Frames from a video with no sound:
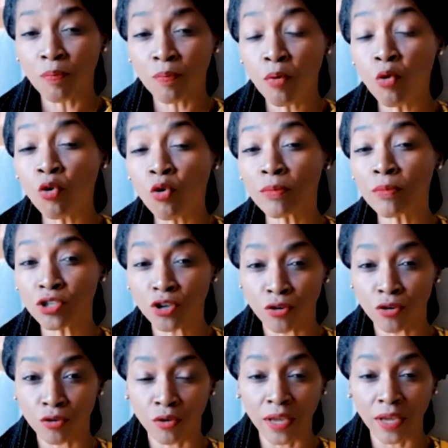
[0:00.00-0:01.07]
for poor
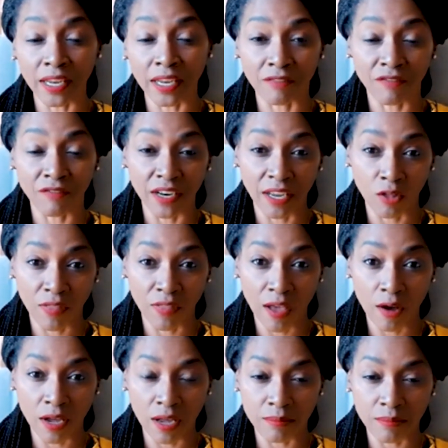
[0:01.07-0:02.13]
maternal and infant health
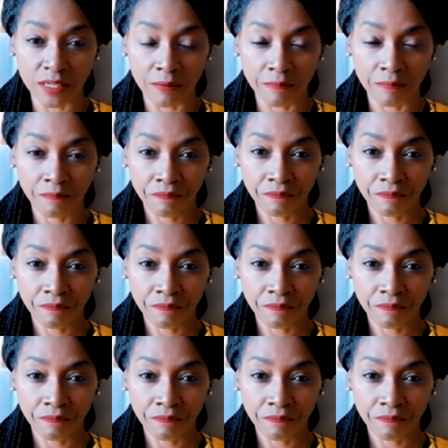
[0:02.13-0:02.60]
outcomes.